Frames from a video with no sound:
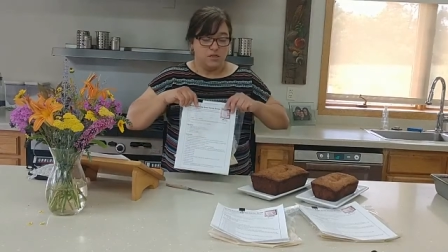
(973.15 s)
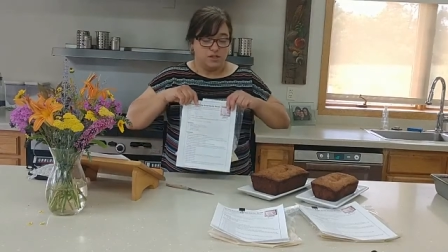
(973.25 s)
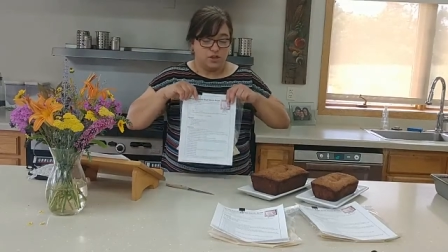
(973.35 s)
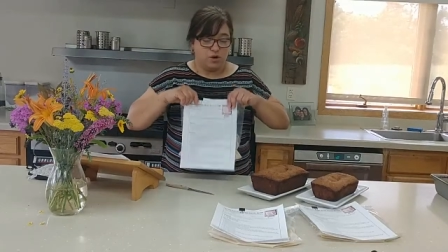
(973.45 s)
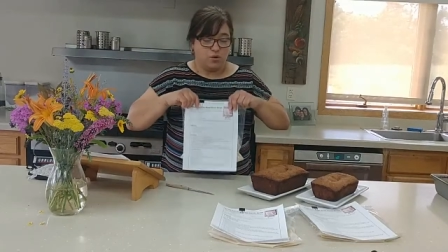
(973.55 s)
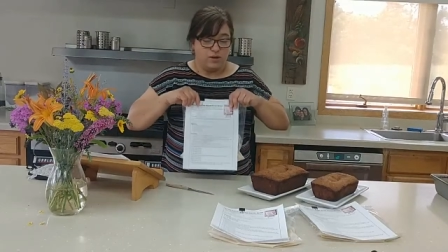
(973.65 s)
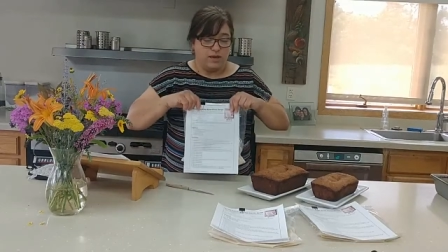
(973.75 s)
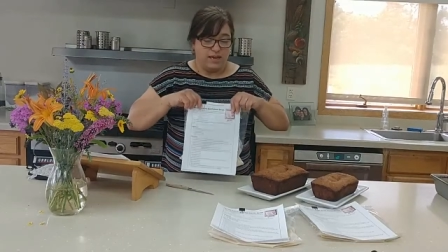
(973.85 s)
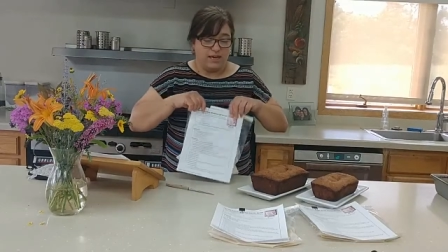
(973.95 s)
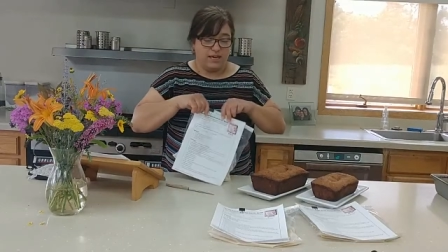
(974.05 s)
So
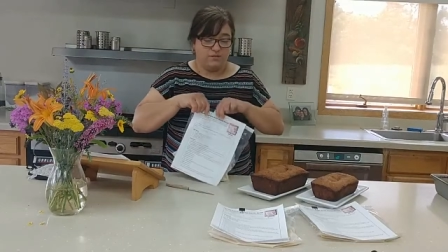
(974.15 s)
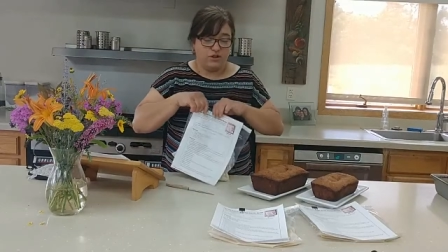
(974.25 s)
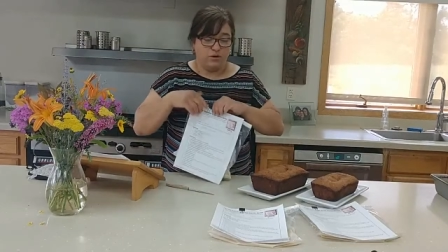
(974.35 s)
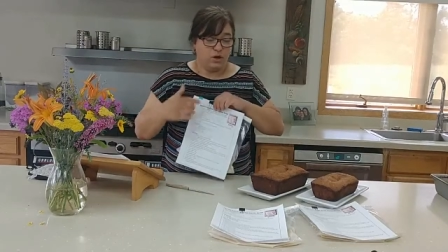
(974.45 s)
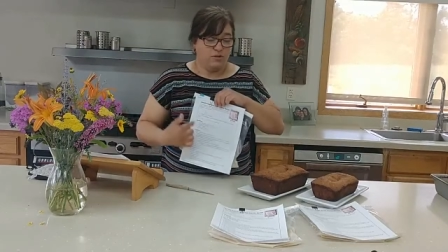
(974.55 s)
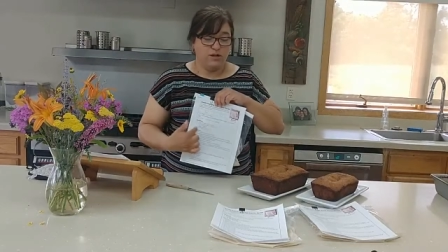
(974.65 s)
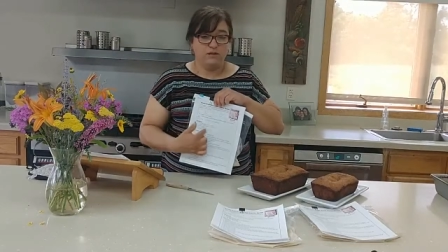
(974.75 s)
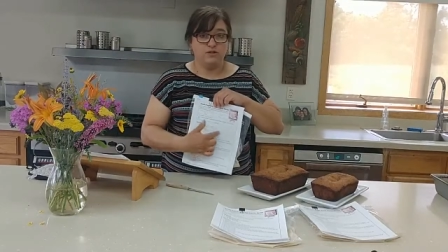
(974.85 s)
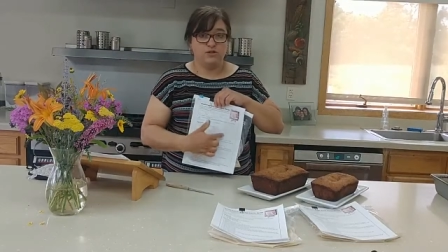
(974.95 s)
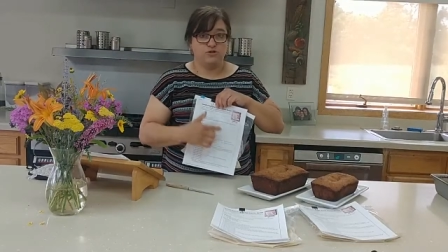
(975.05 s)
it gives you all the
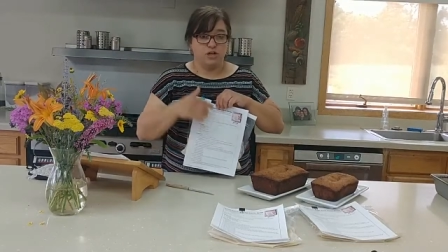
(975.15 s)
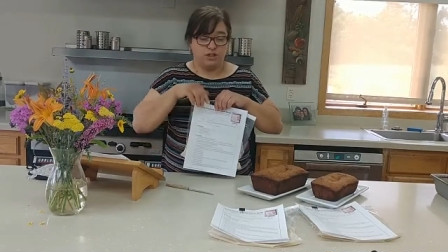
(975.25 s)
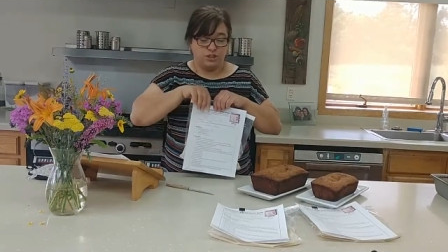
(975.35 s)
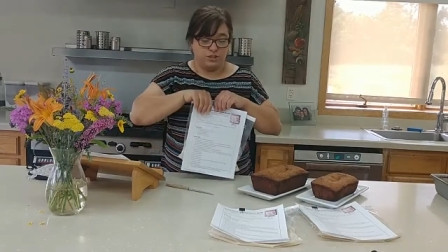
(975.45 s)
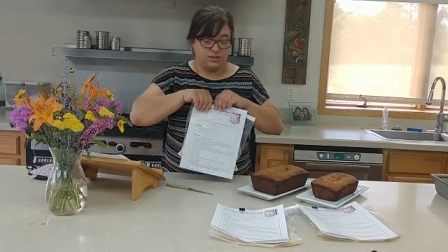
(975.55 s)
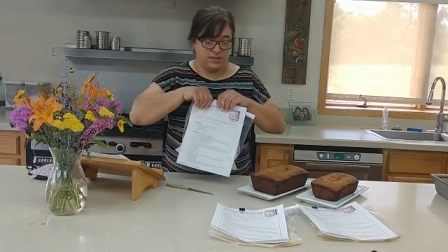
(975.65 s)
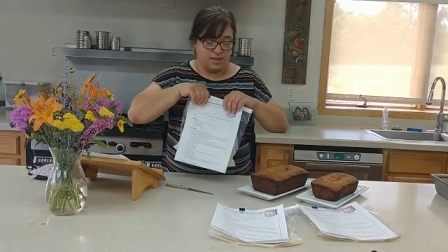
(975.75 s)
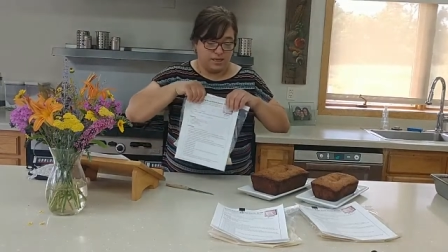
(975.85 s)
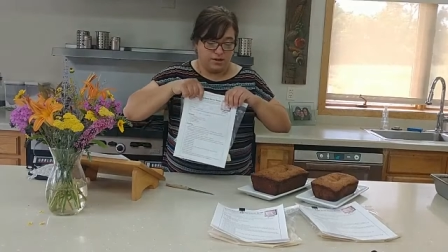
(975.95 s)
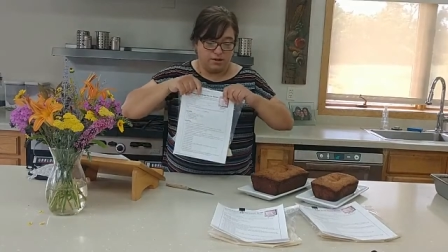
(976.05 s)

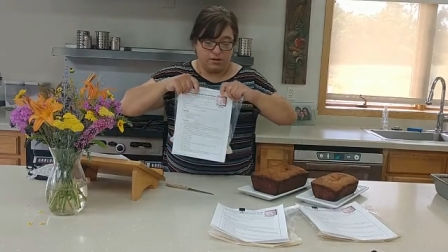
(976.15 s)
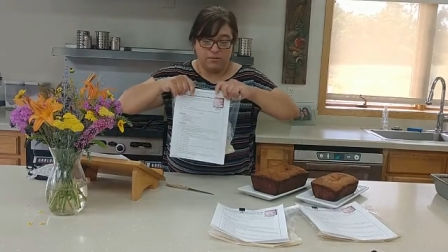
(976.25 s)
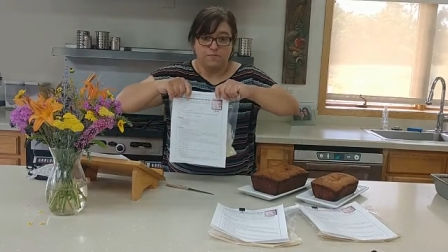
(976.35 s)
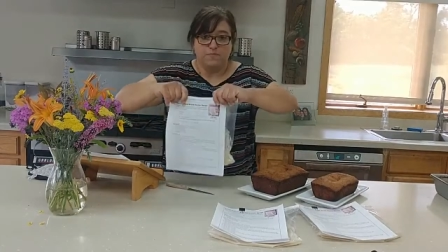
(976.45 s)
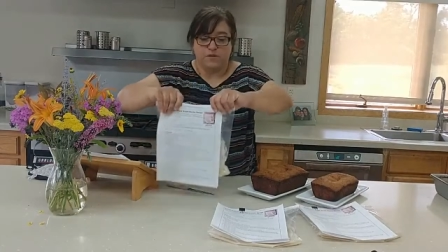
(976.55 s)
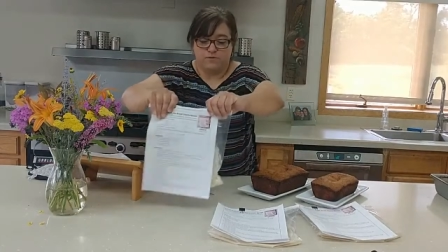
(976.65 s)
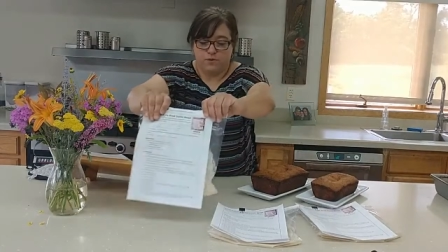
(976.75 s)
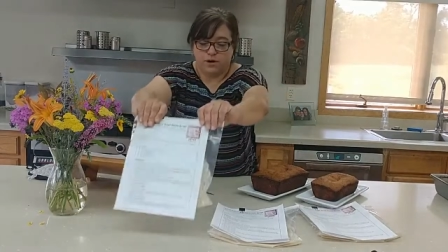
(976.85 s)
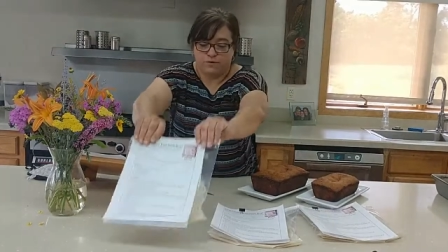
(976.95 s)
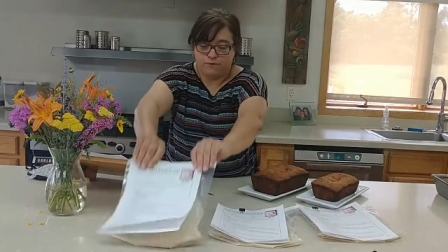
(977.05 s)
instructions here
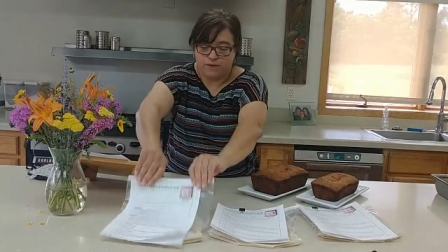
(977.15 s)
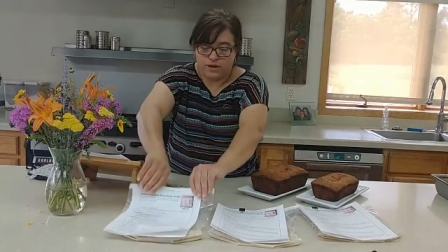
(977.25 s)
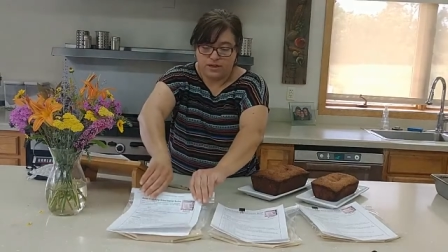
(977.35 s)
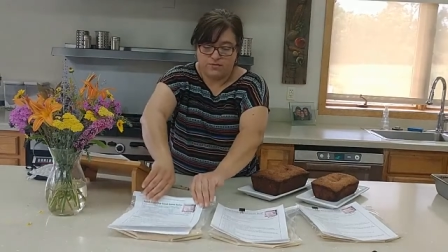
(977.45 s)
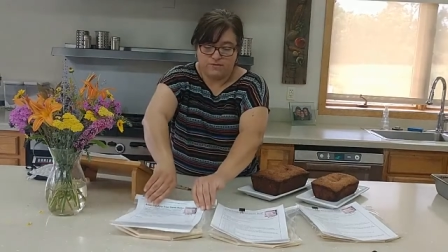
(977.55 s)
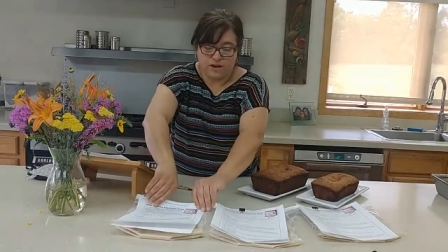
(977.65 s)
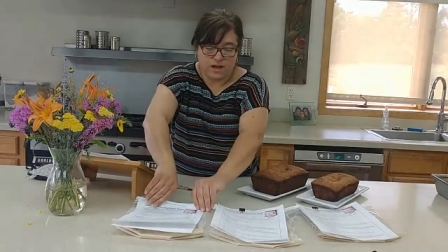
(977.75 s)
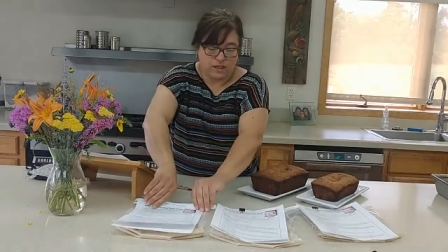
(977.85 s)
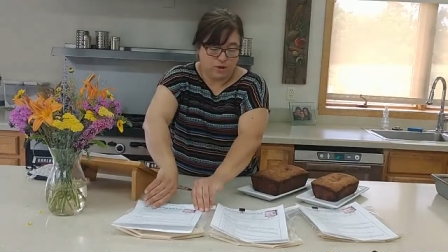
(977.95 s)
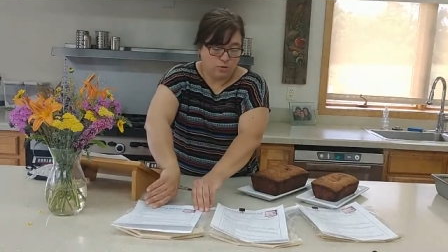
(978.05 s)
for your friend to
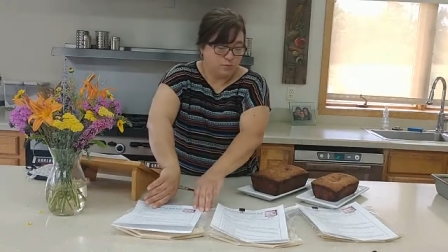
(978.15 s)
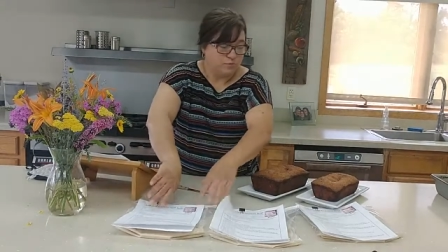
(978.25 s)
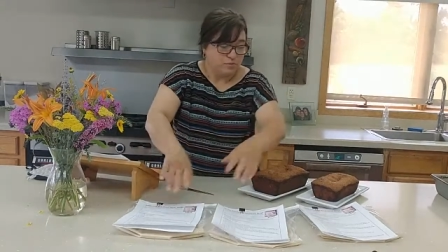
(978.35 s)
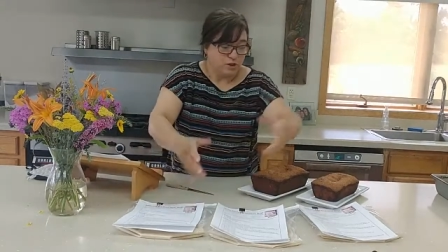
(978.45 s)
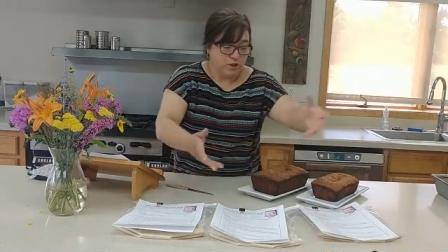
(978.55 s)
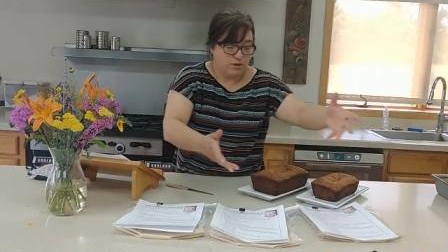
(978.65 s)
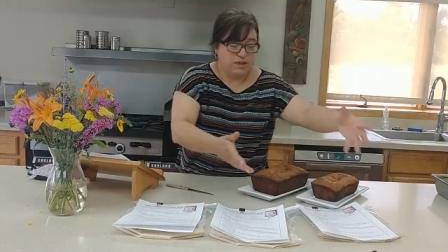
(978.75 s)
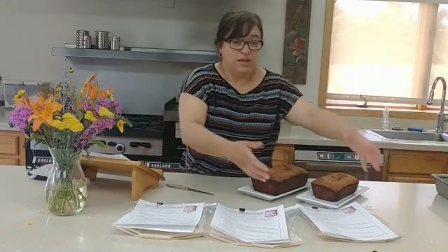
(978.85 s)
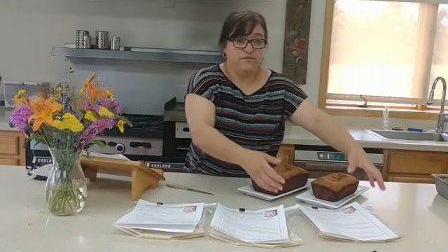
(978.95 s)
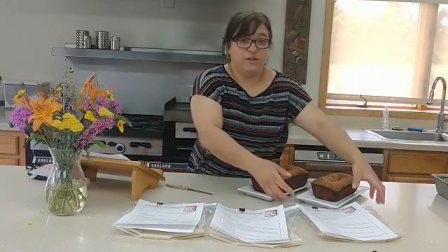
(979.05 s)
follow. You
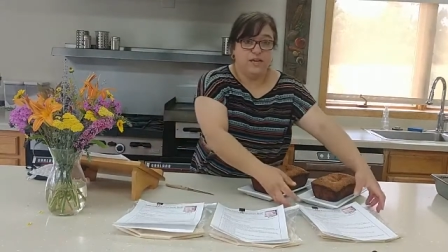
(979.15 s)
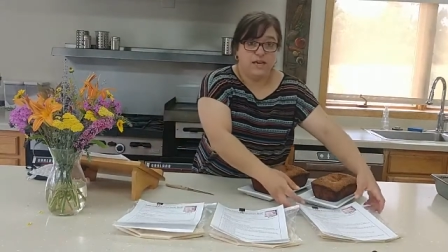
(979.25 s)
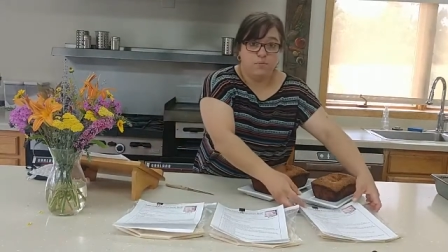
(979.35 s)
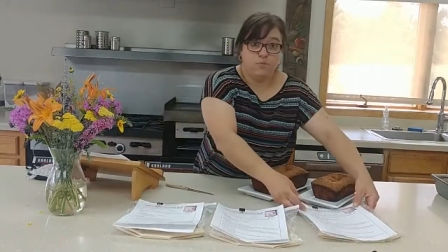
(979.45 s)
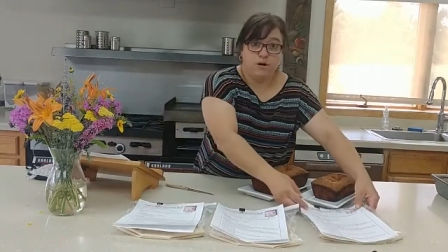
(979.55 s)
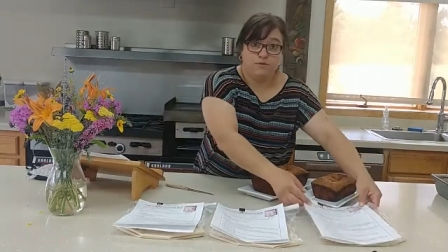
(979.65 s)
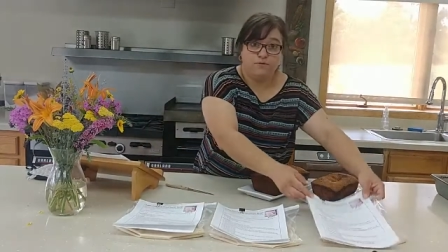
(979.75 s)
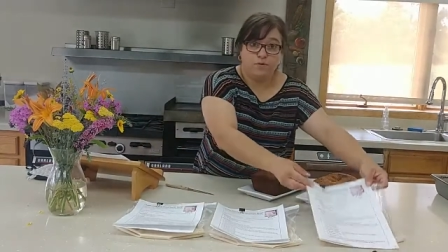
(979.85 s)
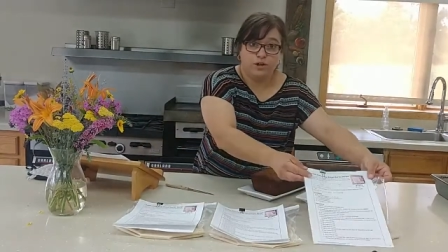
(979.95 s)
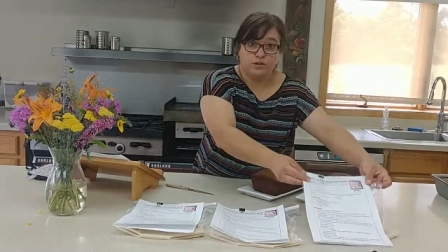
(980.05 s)
can even keep one
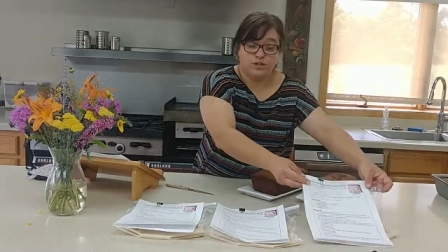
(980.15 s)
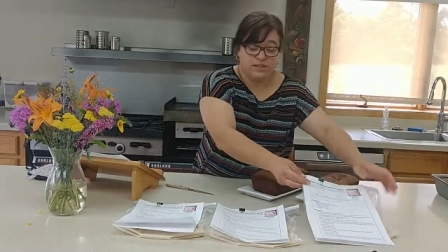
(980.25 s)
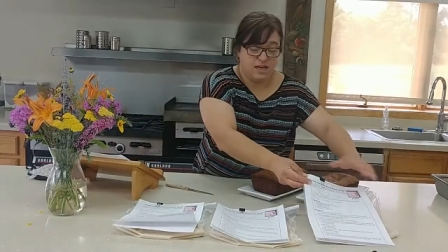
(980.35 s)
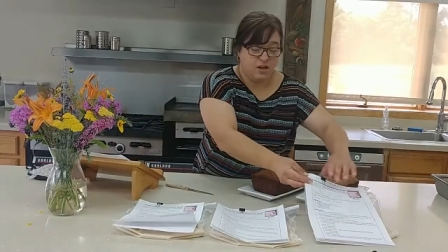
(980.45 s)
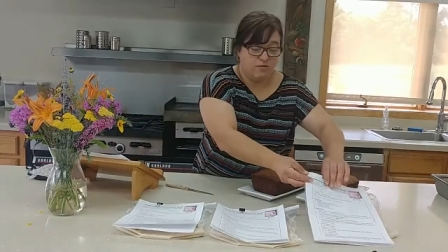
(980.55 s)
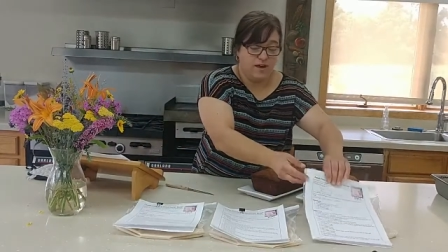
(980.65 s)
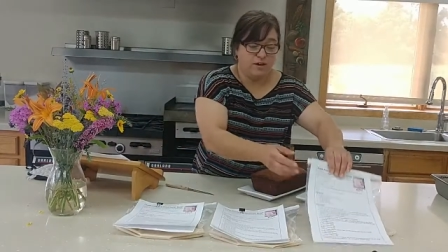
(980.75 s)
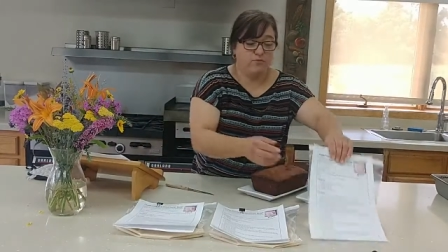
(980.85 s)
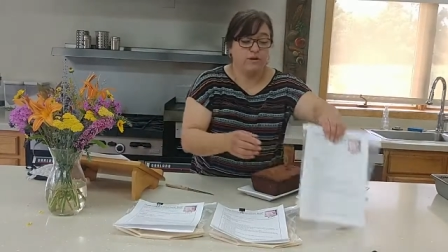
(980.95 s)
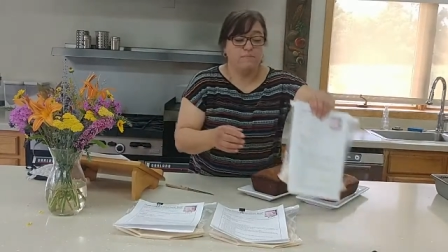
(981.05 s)
for yourself.
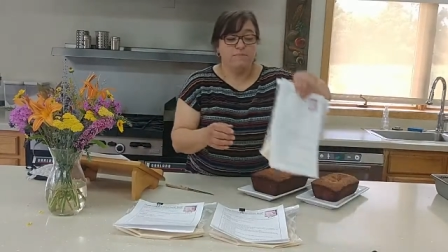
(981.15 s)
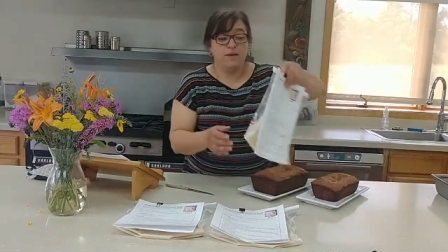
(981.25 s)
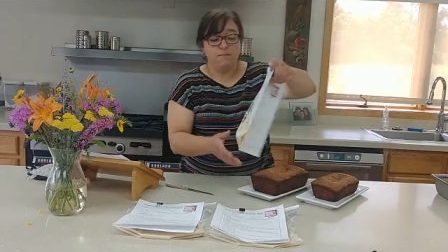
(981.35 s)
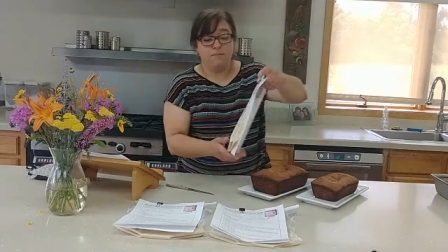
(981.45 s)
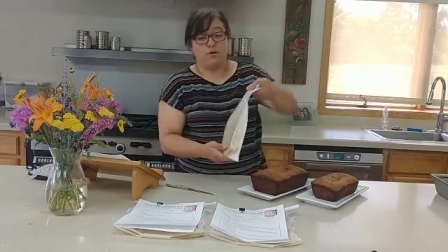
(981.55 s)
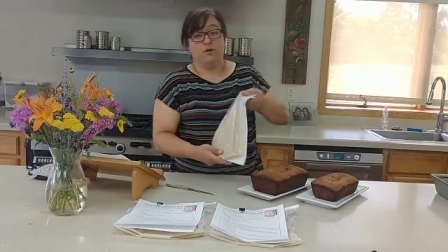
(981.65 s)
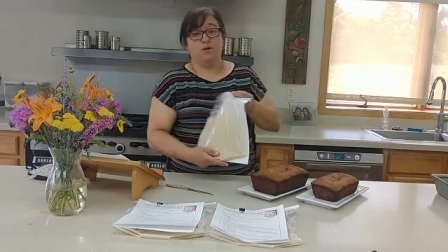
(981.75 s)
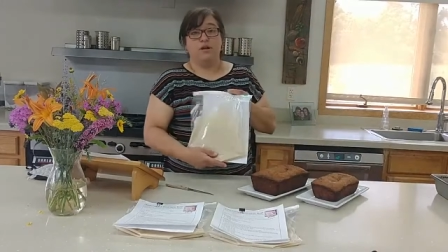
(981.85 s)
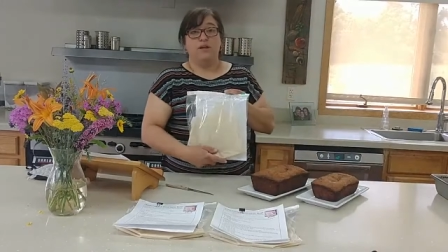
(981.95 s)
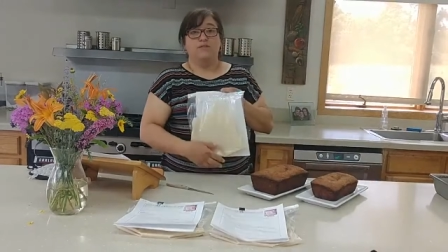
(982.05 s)
And remember